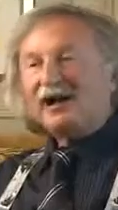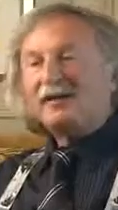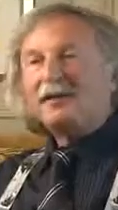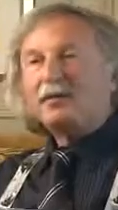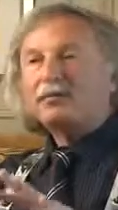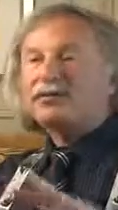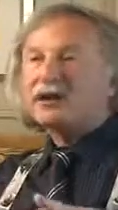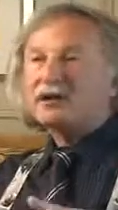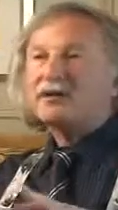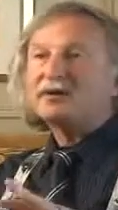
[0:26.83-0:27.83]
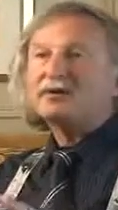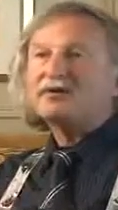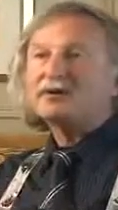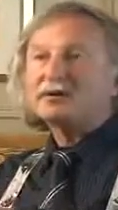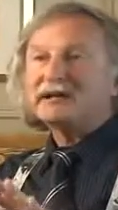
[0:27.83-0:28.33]
And what we talked about
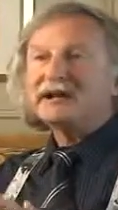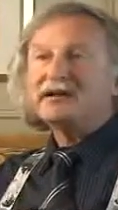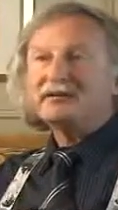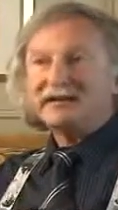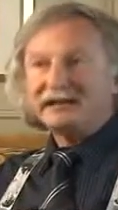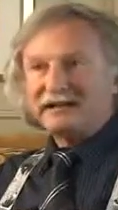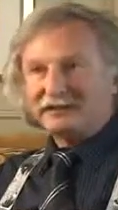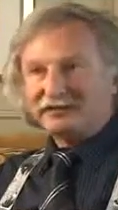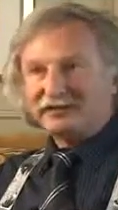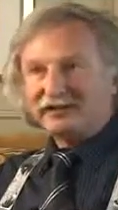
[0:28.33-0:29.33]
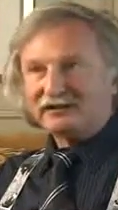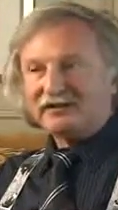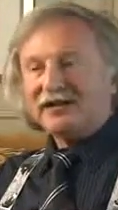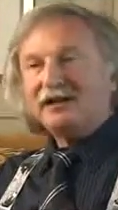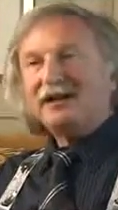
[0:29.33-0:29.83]
earlier will take care of daytime reflux.